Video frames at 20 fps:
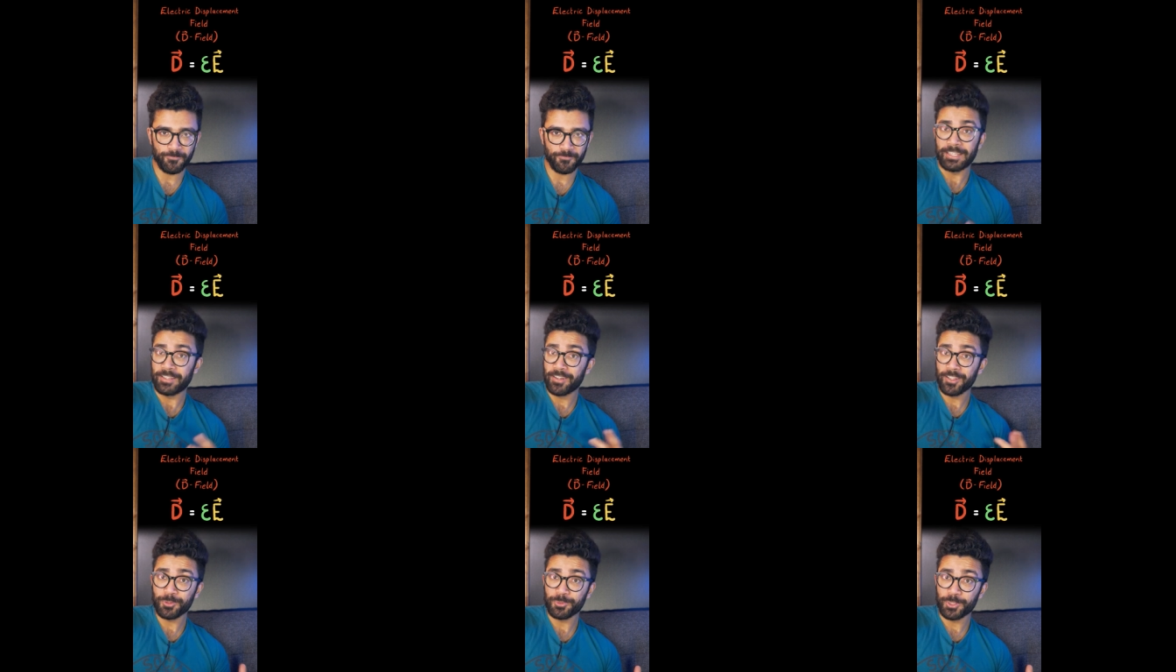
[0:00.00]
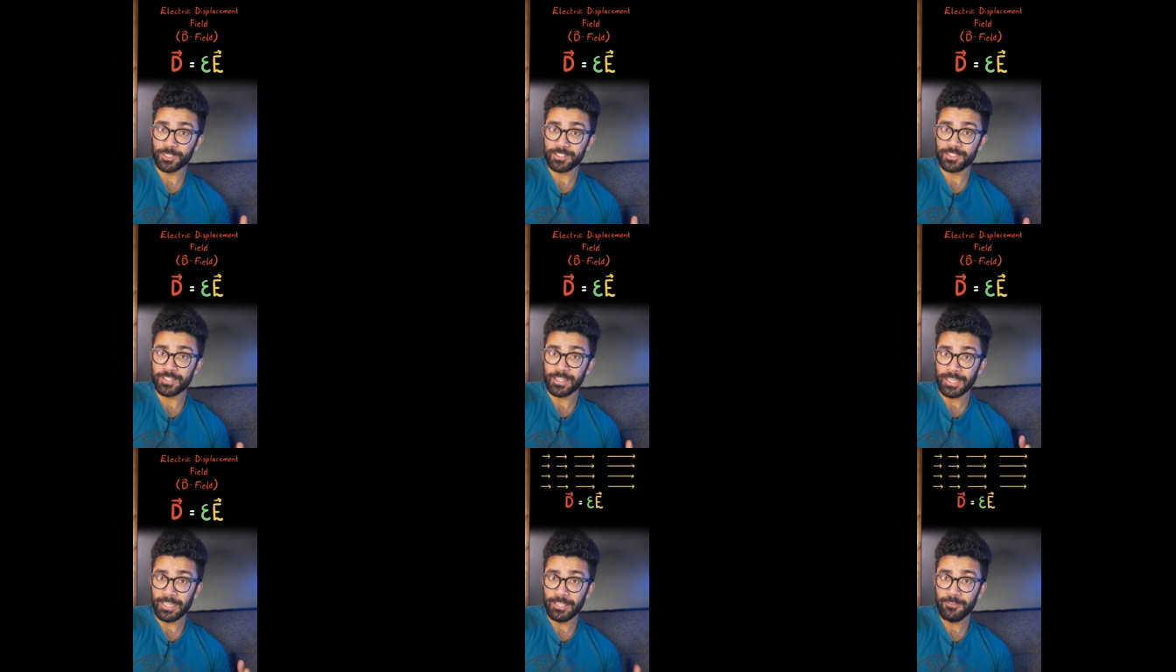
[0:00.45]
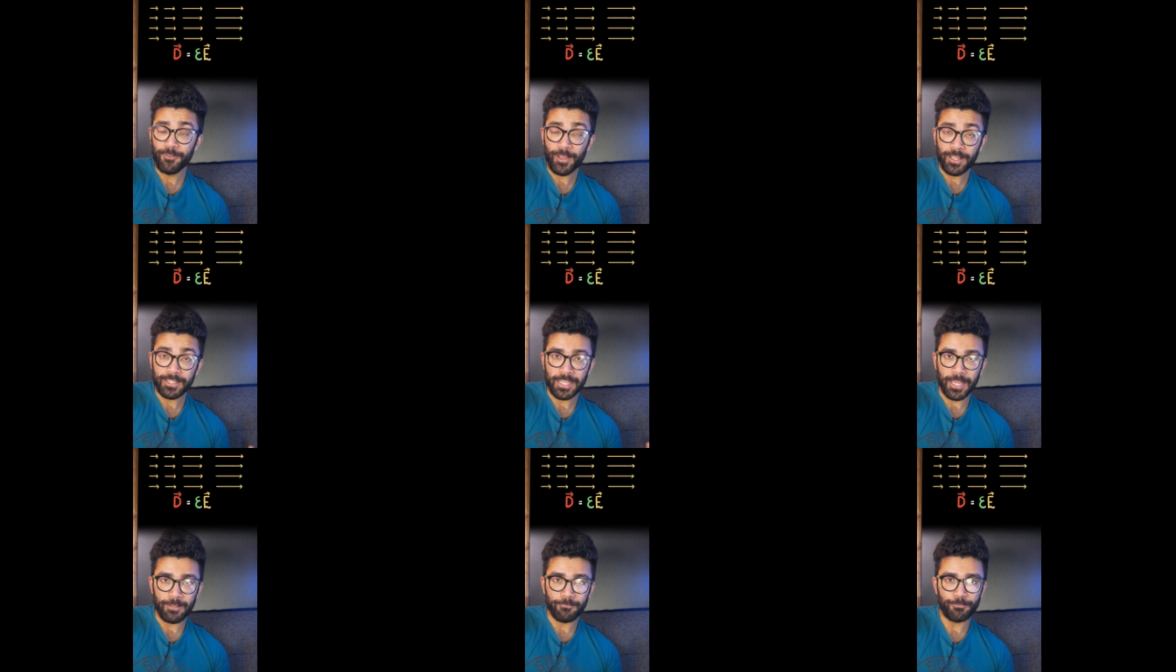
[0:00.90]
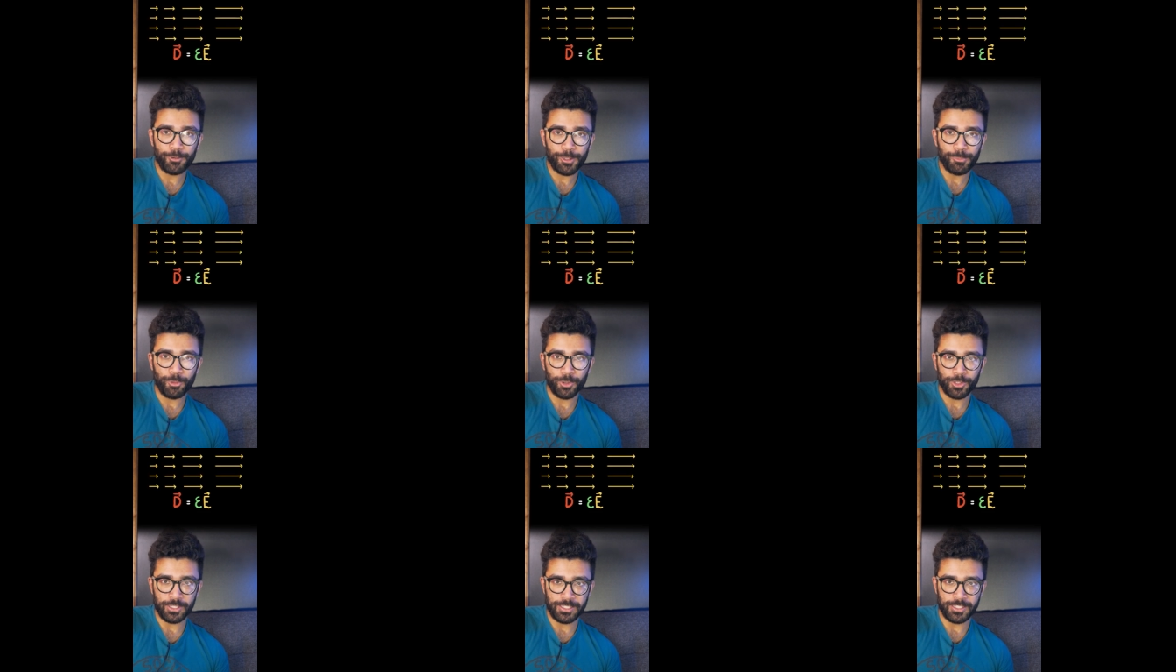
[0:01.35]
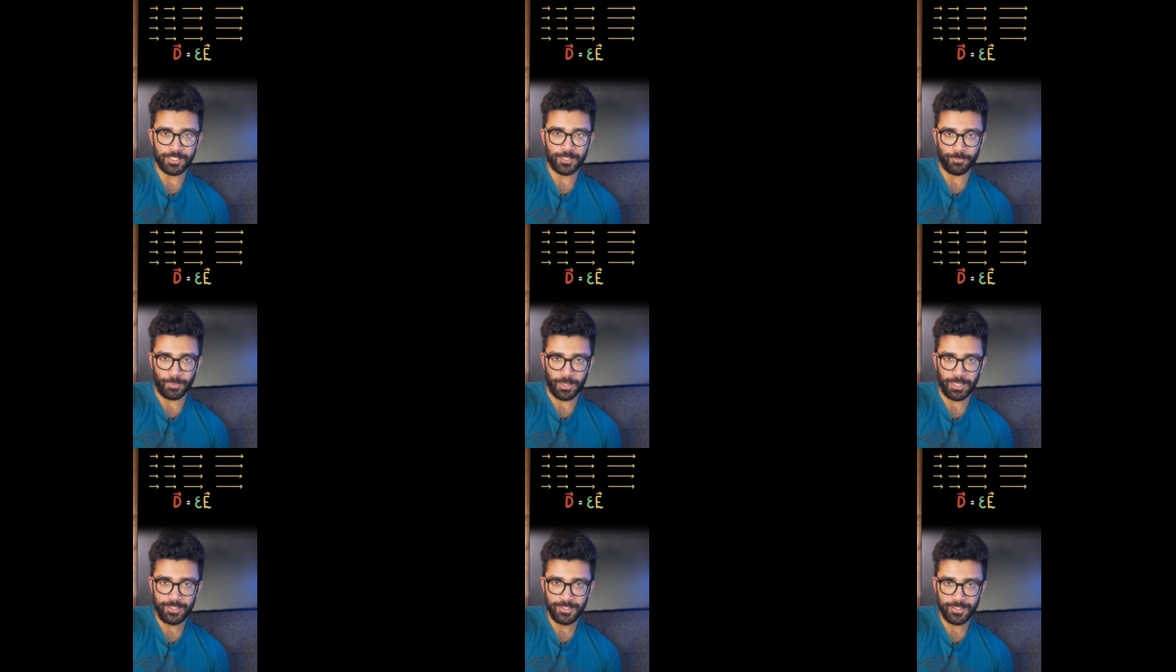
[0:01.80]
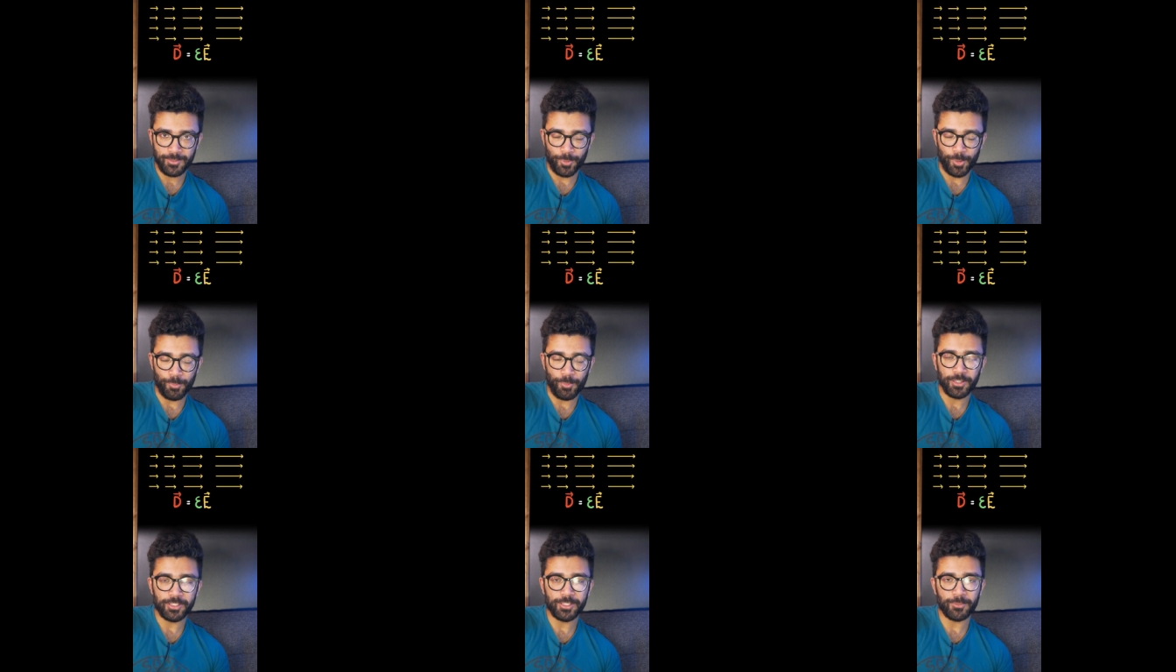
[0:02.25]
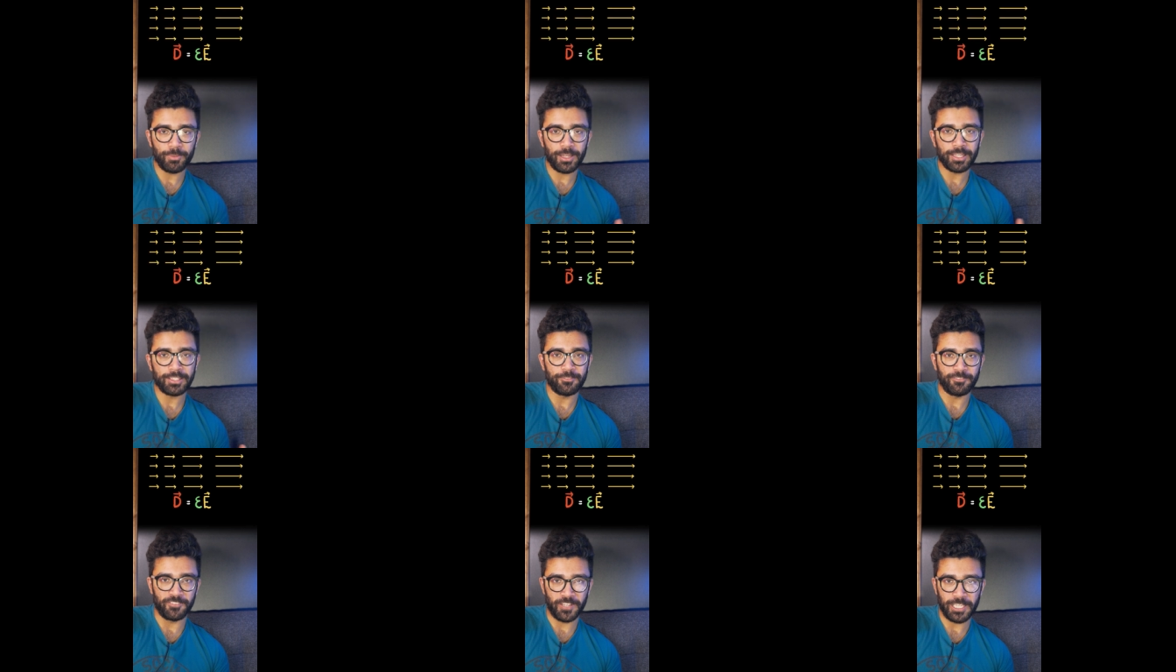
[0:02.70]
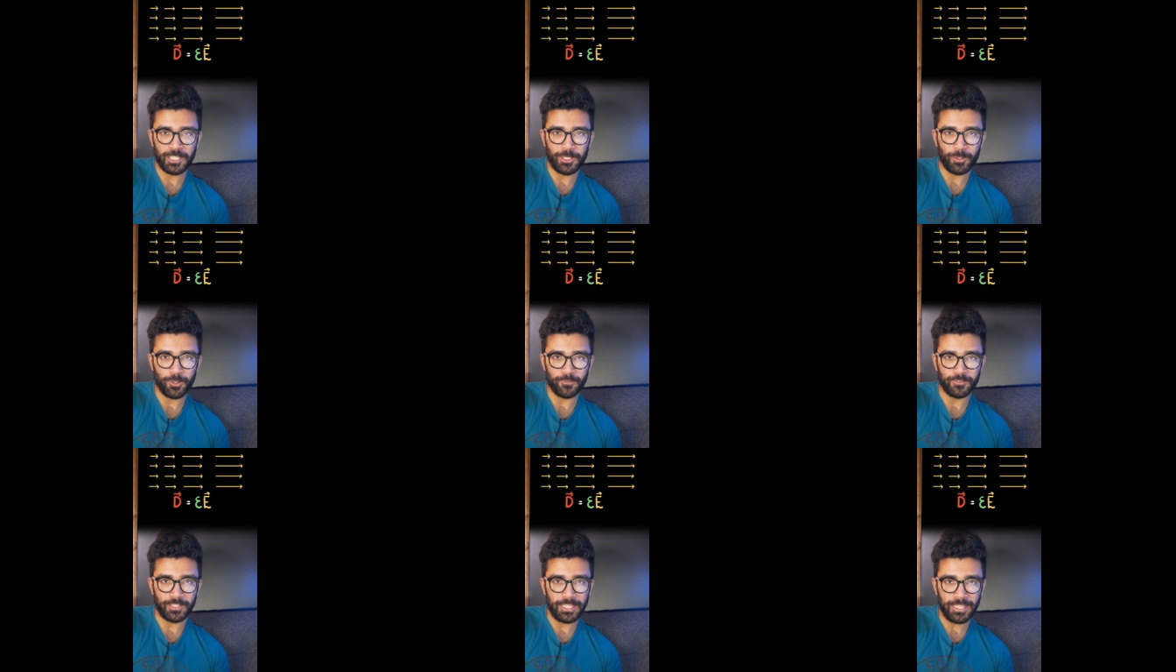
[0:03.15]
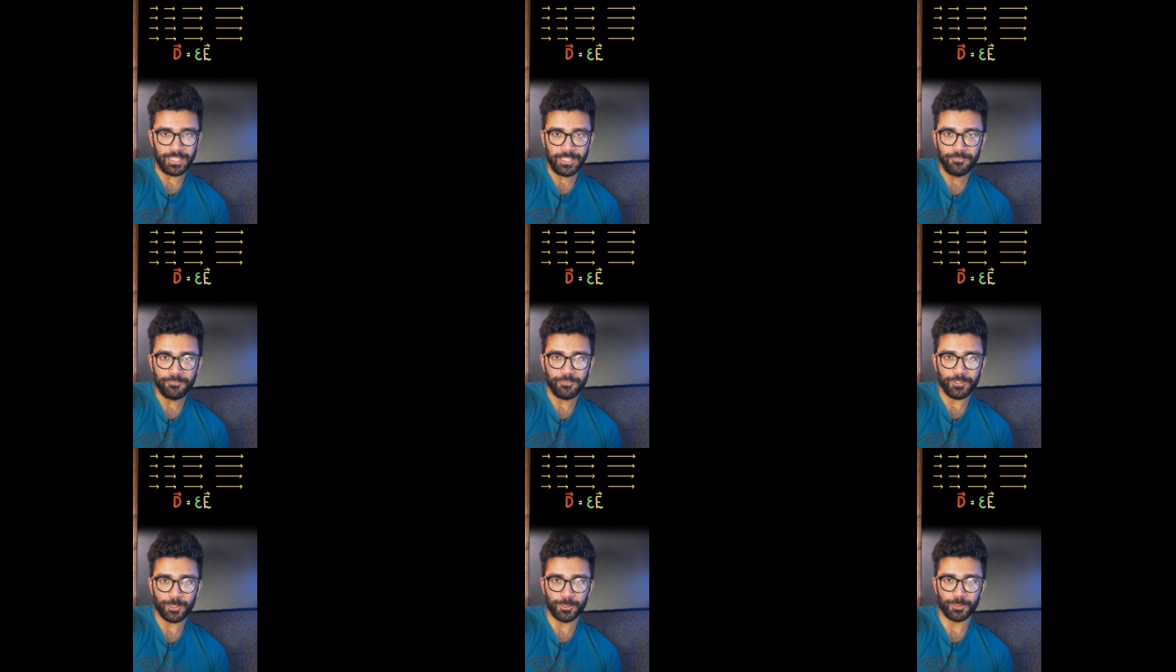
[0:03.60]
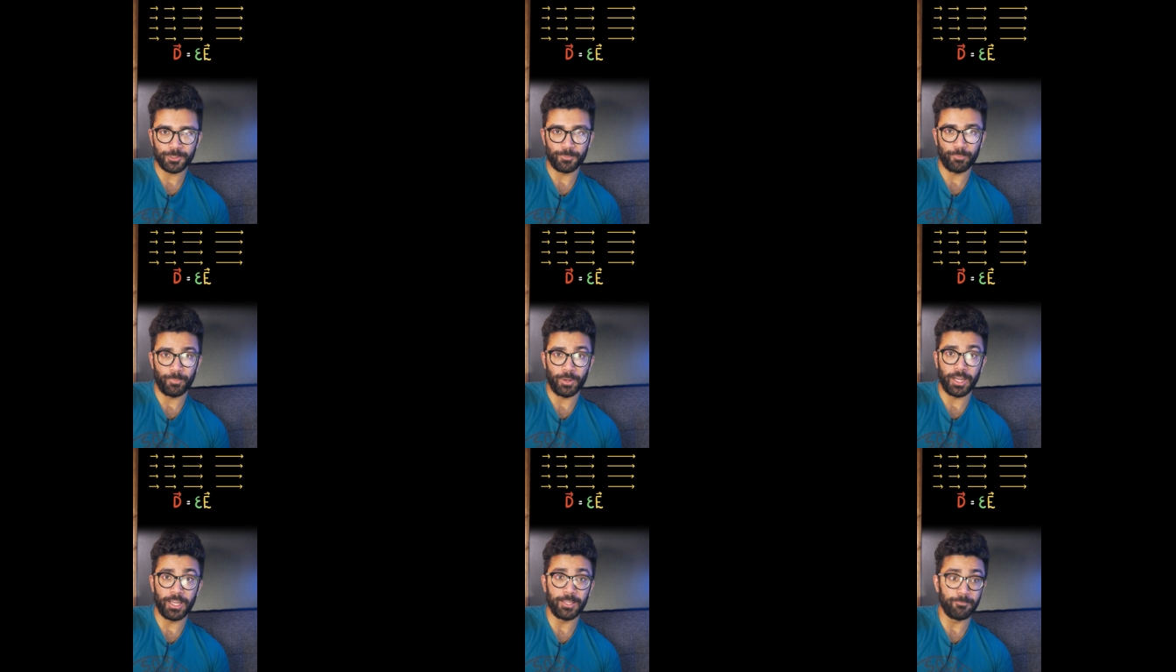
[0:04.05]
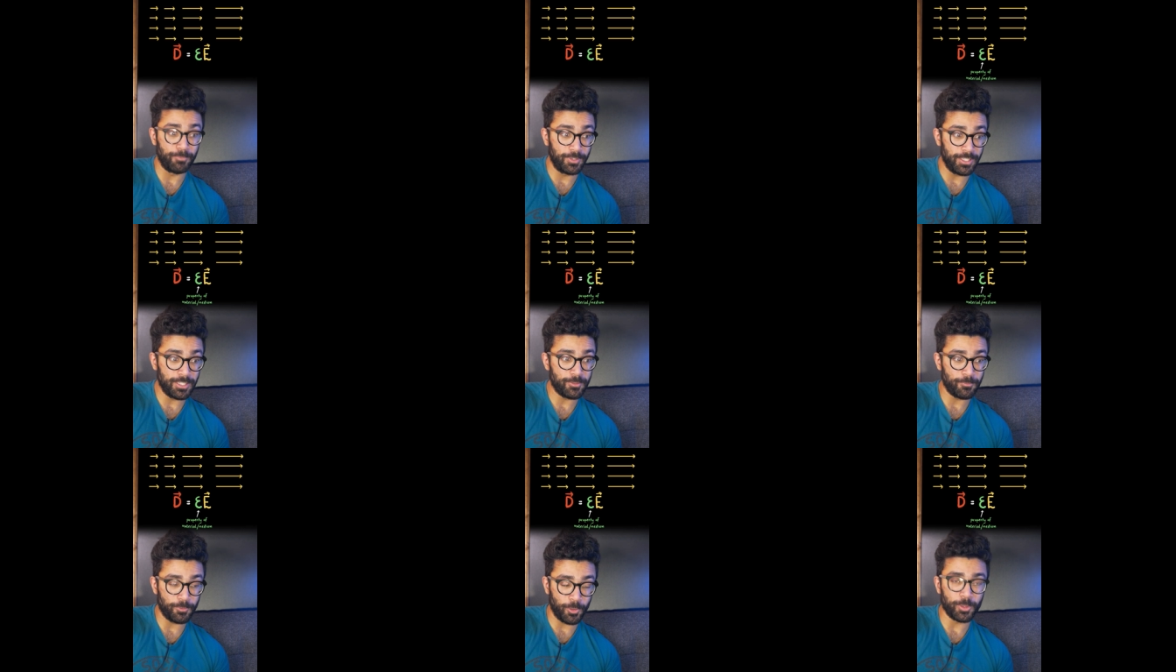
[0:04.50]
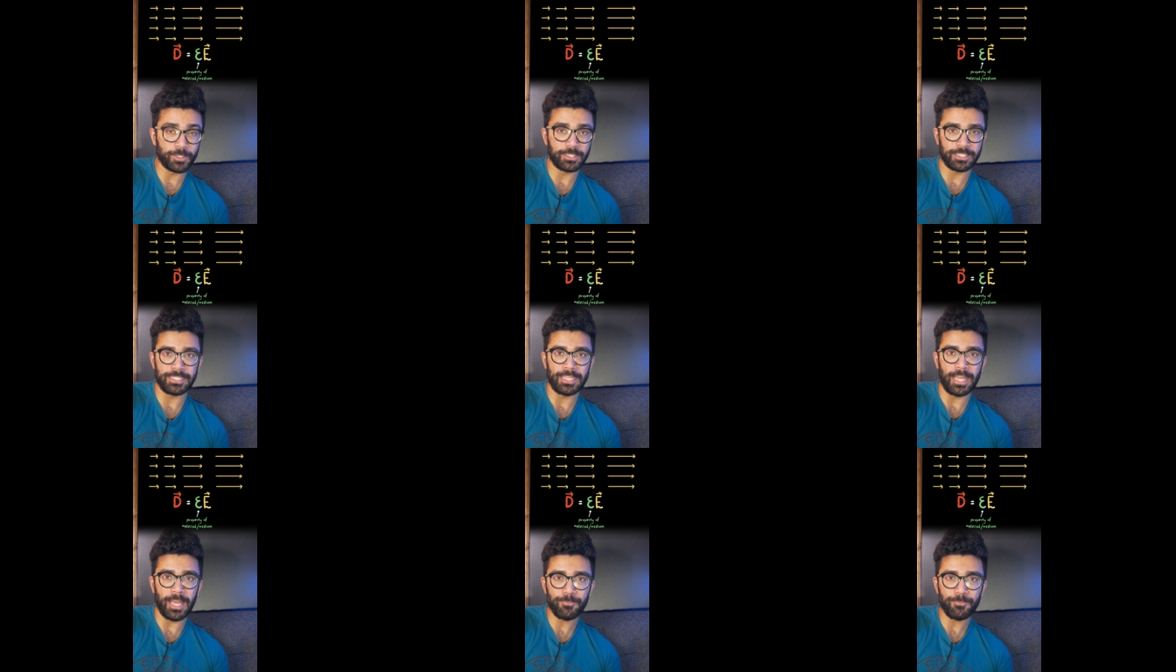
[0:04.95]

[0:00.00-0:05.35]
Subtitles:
In other words, if at every point in space we multiply the value of the E field by this quantity